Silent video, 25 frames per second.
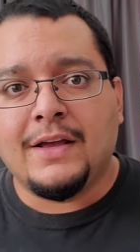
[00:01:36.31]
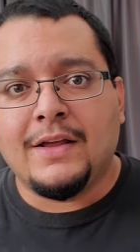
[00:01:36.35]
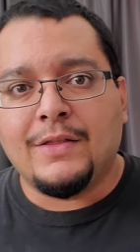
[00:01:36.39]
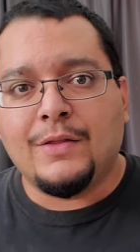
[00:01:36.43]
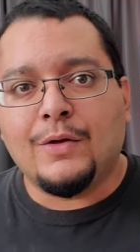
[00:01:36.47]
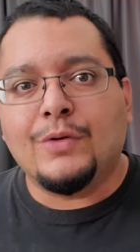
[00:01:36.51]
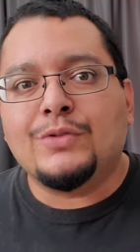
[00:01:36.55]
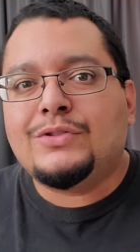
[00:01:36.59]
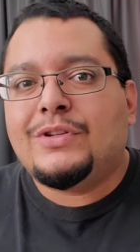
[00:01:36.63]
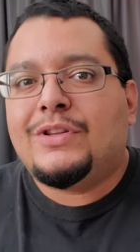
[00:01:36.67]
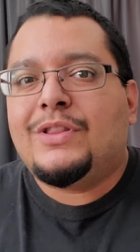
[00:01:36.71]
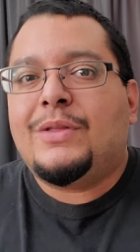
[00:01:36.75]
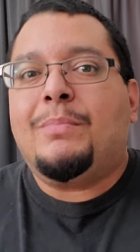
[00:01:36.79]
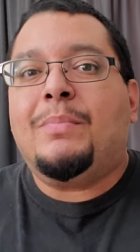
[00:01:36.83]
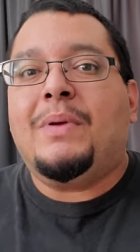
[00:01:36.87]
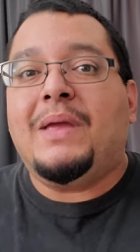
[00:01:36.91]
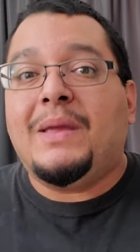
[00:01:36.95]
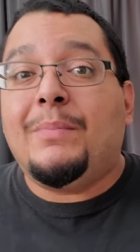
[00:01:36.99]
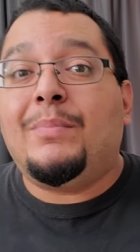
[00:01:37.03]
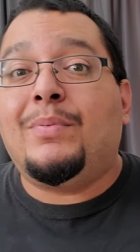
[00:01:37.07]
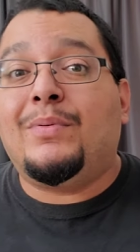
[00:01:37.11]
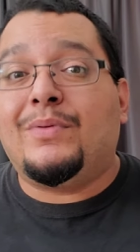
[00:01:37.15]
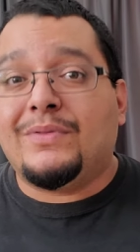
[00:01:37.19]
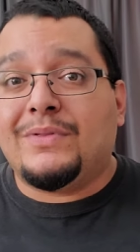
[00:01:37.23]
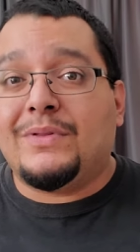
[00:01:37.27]
Those are the
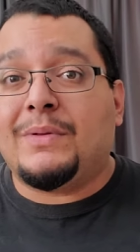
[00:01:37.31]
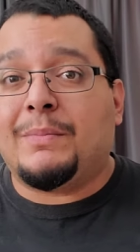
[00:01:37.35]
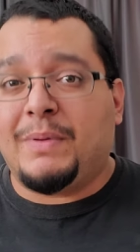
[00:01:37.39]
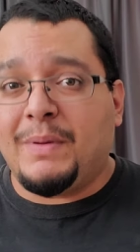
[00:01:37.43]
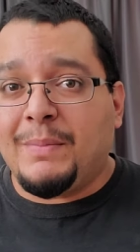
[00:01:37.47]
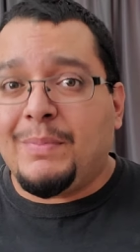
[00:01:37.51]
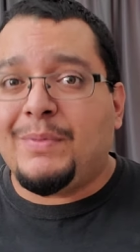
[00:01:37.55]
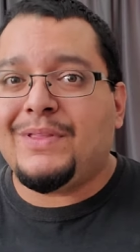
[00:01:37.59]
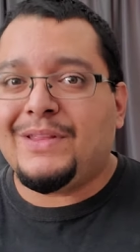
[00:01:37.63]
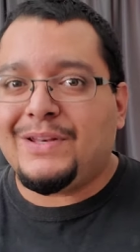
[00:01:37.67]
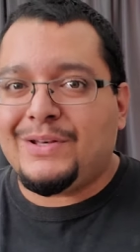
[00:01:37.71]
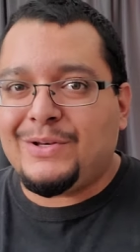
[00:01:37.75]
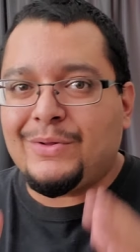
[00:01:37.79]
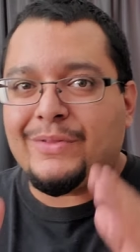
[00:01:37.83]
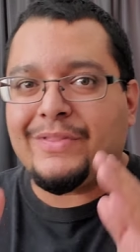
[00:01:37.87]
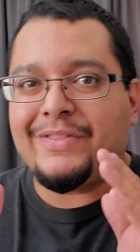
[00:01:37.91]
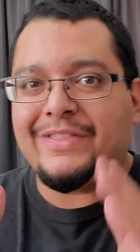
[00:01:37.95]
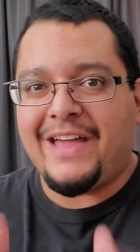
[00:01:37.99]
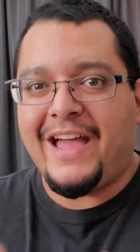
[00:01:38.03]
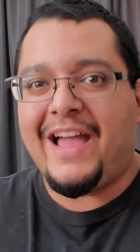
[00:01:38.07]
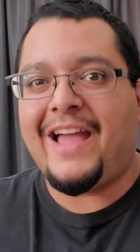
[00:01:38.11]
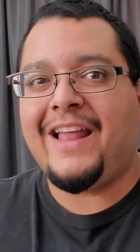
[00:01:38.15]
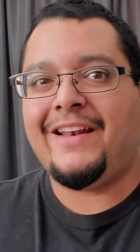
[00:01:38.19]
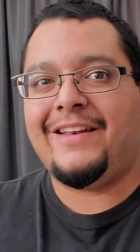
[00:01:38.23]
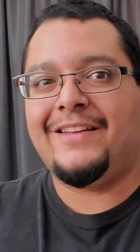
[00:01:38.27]
people, the people that do
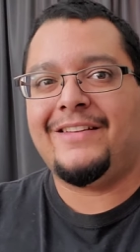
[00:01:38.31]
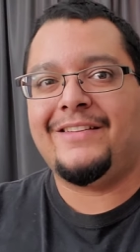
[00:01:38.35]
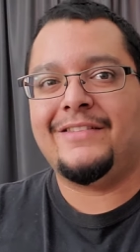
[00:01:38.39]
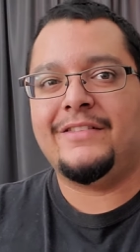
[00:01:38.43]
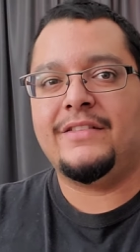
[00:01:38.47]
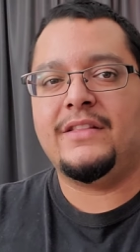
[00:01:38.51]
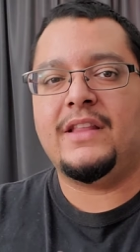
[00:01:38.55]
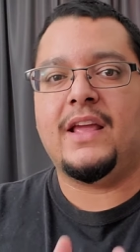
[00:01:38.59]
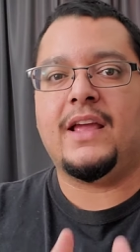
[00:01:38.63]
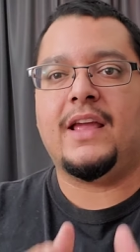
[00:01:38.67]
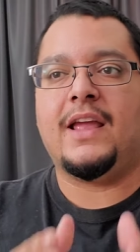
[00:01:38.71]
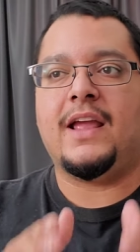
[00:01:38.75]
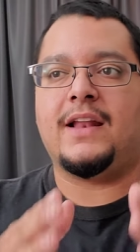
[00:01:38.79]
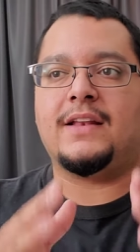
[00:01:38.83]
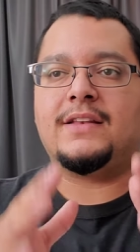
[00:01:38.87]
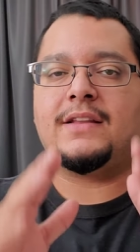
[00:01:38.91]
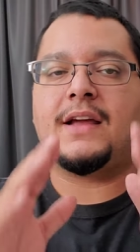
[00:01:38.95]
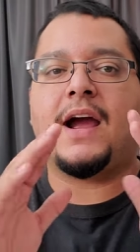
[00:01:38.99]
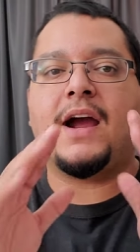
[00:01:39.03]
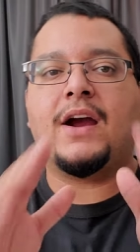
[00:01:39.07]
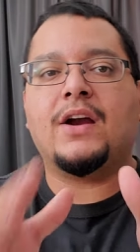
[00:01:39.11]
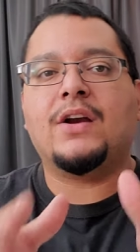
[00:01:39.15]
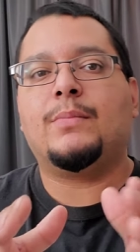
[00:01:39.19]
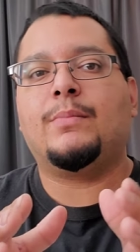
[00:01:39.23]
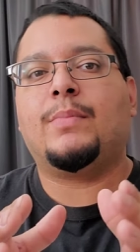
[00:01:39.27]
that, they get
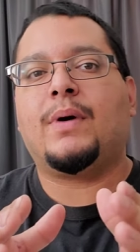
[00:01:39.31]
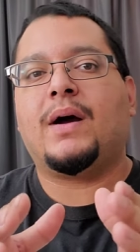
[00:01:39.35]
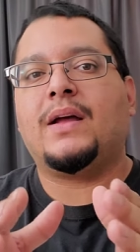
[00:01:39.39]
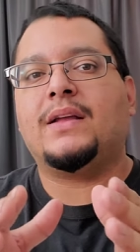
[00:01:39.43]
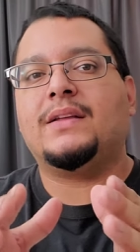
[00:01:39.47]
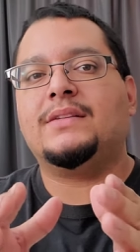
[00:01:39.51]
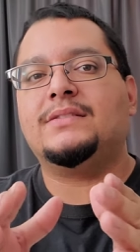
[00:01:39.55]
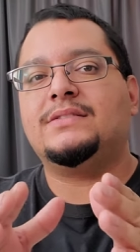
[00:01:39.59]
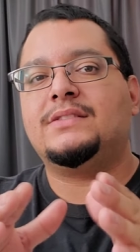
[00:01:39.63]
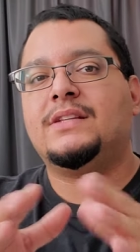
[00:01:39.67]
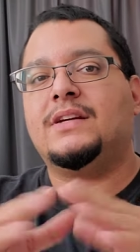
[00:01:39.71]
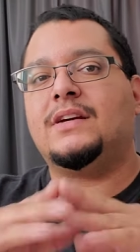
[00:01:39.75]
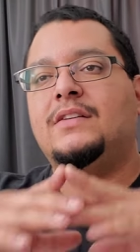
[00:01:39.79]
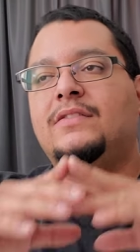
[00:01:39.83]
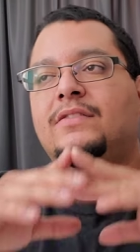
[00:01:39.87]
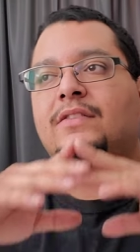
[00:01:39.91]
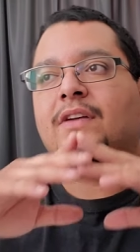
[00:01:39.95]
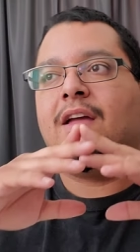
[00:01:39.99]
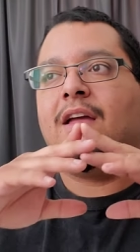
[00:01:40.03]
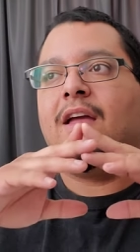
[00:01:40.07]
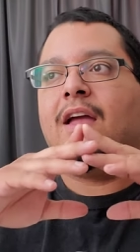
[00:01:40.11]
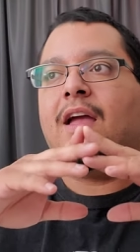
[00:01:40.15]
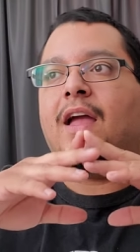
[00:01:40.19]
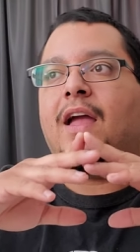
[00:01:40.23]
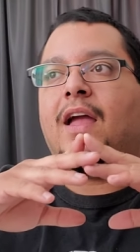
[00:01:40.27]
tired of buying stuff
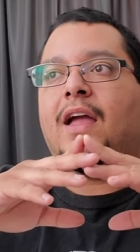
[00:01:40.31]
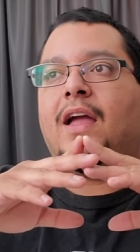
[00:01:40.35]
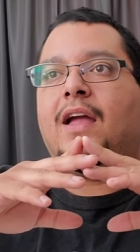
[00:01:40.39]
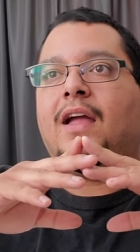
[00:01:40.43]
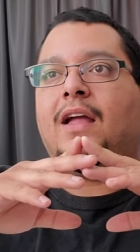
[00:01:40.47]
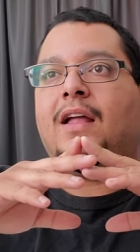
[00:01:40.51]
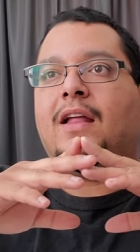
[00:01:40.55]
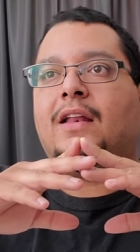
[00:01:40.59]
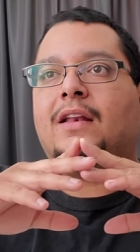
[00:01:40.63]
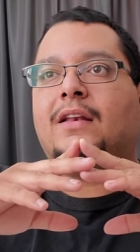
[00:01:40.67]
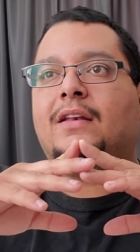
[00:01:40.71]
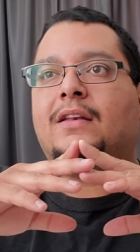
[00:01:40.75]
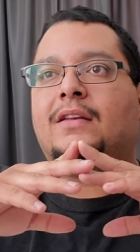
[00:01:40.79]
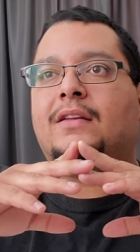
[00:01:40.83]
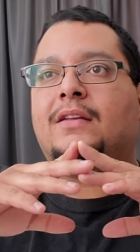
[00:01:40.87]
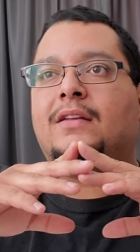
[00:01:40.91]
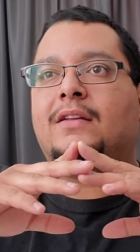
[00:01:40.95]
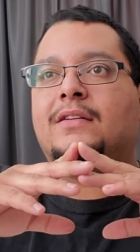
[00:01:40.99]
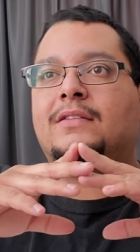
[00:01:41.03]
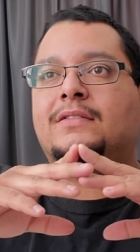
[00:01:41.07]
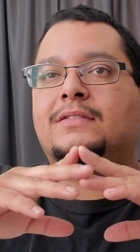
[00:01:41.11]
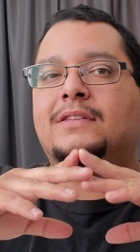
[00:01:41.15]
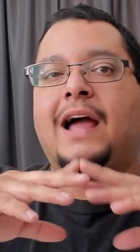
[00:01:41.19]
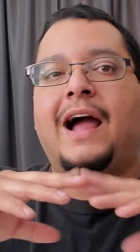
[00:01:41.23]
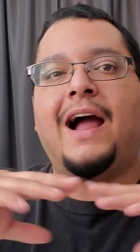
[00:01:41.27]
and
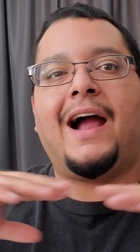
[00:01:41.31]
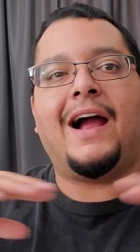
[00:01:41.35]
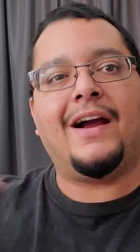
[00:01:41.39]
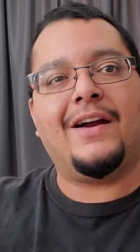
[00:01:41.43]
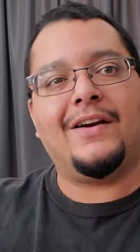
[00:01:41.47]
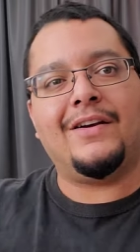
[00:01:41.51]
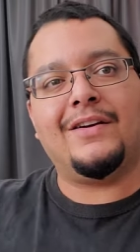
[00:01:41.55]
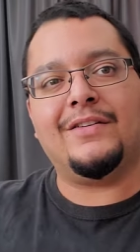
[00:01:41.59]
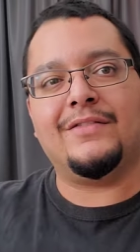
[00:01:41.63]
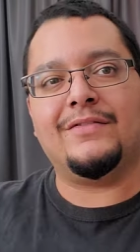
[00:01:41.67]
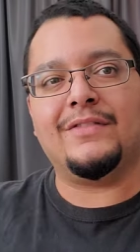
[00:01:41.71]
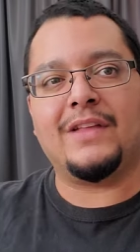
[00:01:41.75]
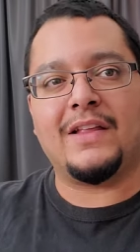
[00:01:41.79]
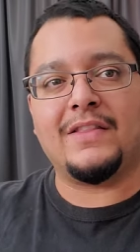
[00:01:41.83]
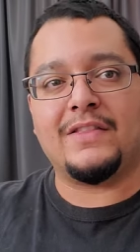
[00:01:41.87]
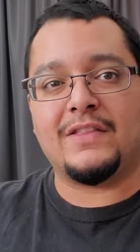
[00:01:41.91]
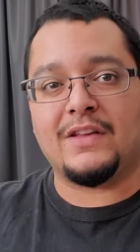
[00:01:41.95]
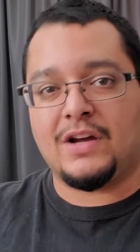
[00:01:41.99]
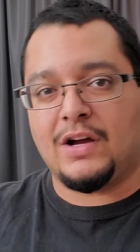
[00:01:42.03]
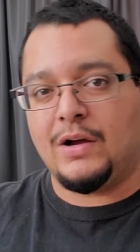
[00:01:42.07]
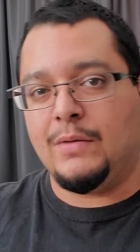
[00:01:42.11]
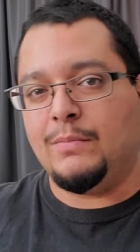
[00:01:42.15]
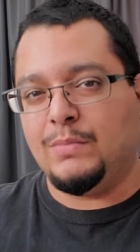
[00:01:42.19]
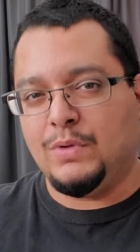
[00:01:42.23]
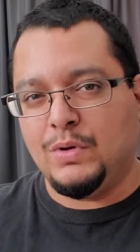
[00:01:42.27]
tired of like the
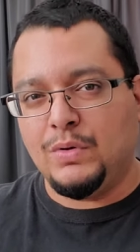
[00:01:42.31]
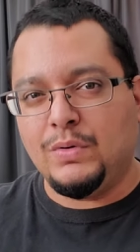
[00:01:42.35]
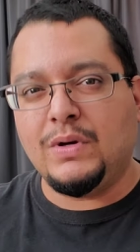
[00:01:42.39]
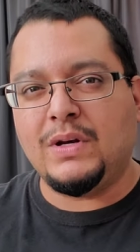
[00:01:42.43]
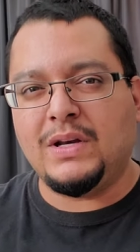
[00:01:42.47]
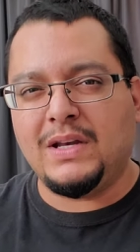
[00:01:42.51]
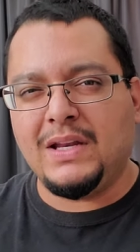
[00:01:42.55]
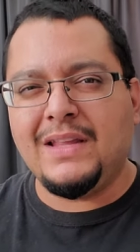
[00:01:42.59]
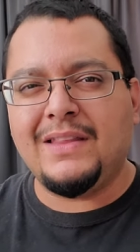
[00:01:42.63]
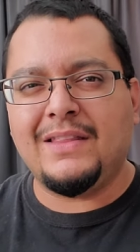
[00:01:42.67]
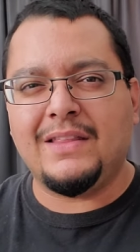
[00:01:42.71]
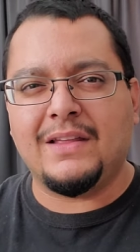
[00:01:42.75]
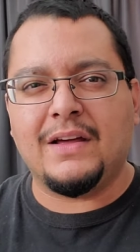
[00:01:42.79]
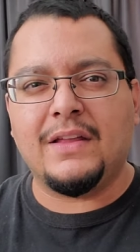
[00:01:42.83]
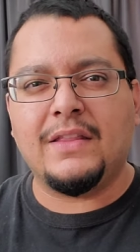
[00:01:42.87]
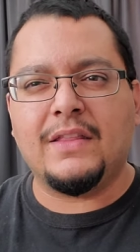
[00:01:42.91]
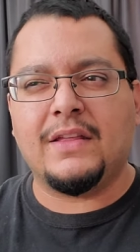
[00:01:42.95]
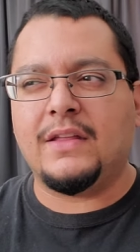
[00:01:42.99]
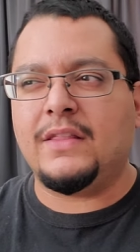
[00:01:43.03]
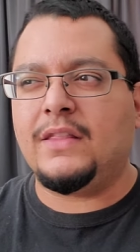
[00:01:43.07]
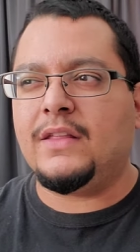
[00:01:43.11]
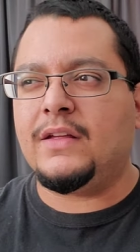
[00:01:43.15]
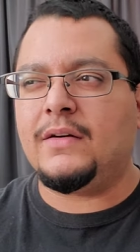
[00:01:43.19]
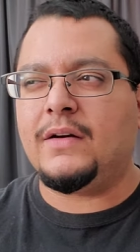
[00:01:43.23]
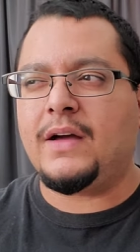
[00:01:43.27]
community, the,
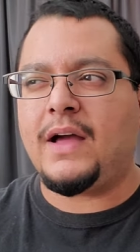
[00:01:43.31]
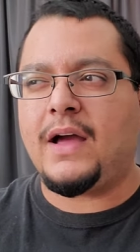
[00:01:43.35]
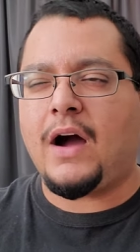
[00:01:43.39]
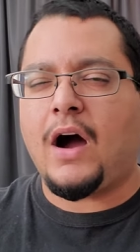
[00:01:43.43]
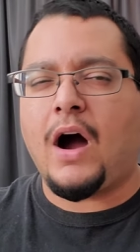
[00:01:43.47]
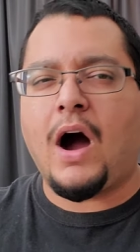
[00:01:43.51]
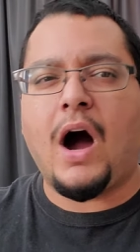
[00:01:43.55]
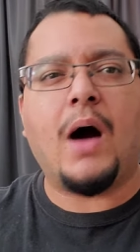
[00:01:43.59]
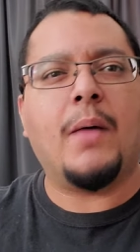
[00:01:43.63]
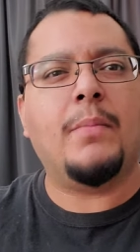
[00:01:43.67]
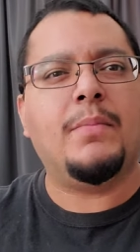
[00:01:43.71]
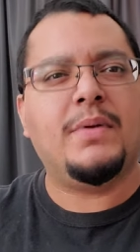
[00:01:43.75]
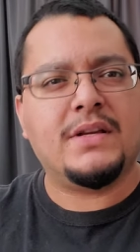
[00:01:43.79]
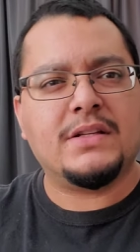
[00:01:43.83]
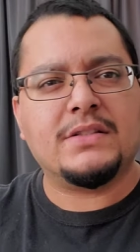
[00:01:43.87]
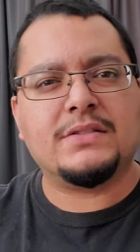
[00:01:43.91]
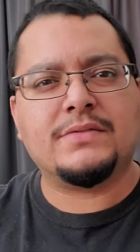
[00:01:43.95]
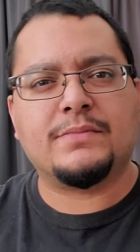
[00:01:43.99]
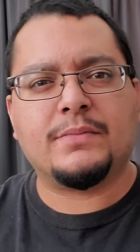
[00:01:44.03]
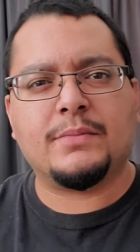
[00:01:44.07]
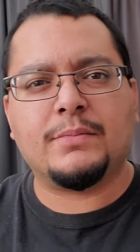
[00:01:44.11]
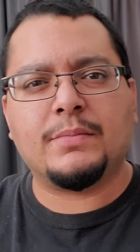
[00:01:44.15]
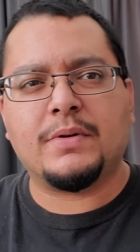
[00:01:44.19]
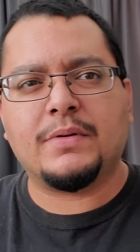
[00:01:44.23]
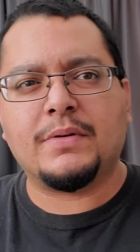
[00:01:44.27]
the, the
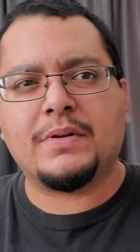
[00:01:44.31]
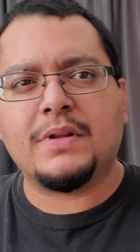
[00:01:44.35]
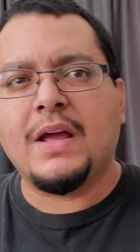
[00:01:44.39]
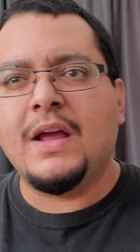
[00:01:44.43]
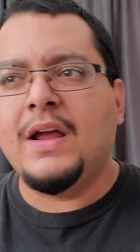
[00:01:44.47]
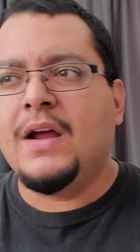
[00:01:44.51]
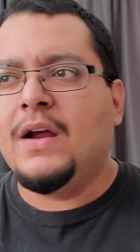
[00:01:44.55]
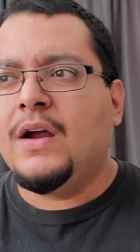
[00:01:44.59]
hobbyists